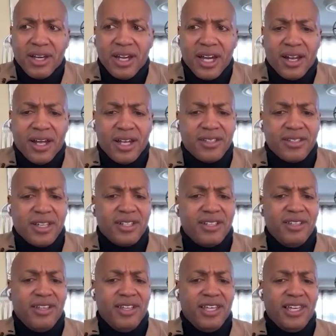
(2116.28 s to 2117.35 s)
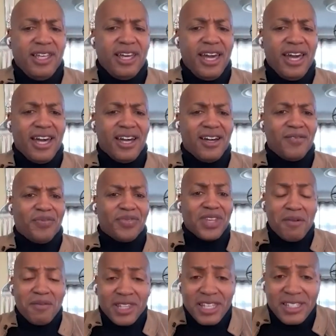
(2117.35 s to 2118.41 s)
And I said, Yeah.
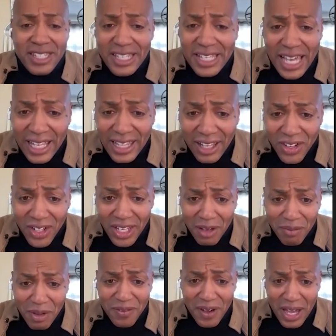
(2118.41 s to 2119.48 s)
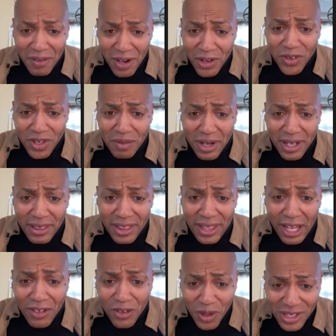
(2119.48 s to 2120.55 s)
I mean, this is a guy that couldn't give me 500 a month.
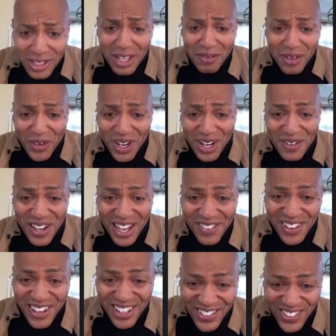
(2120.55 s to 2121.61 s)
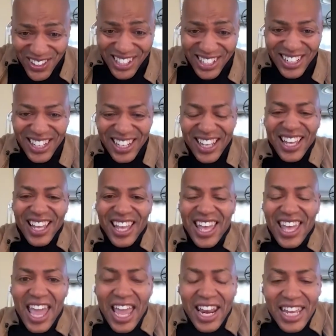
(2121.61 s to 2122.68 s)
Now he wants to give me 2500.
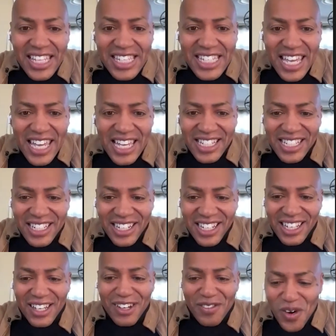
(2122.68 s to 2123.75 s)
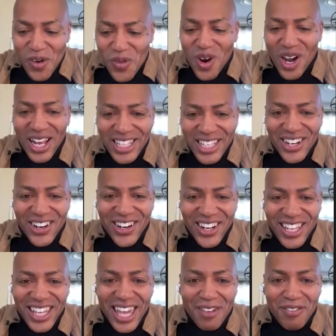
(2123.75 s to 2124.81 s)
And he did. For one year,
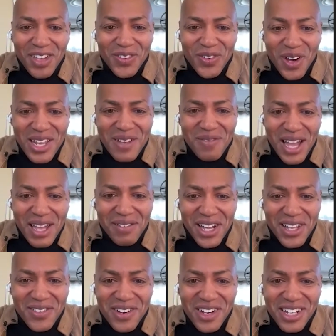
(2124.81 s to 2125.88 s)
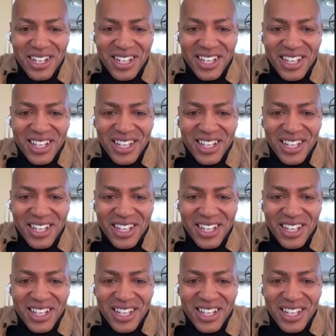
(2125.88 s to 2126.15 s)
he gave me 2500